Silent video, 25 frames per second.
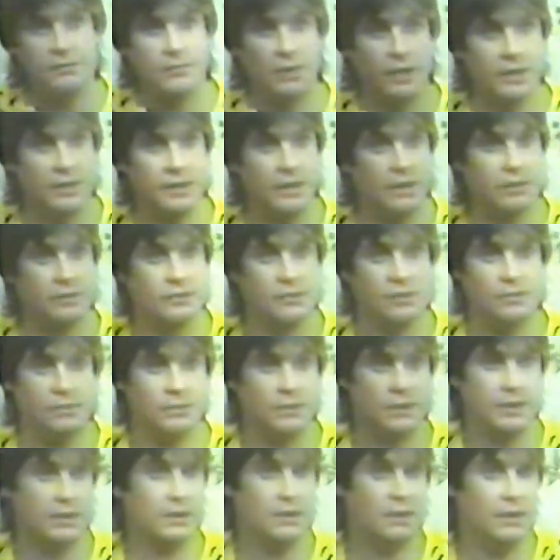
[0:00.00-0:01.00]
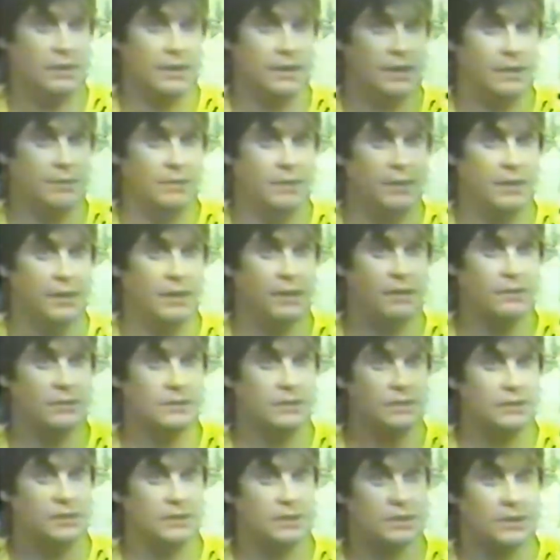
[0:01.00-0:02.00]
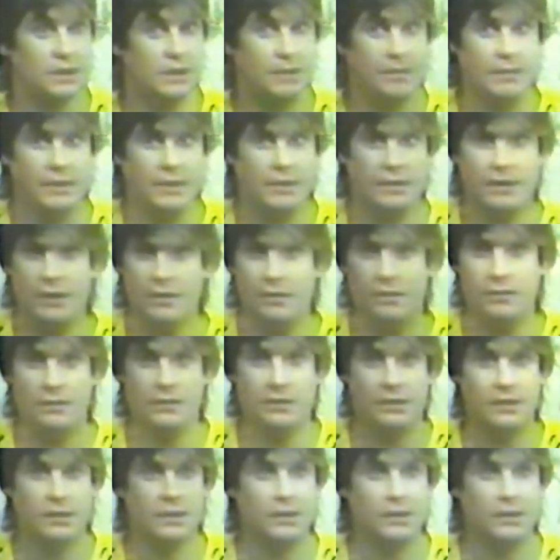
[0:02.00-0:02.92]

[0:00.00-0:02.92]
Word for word: my nose will bleed like anybody else's, you know. I mean, I don't...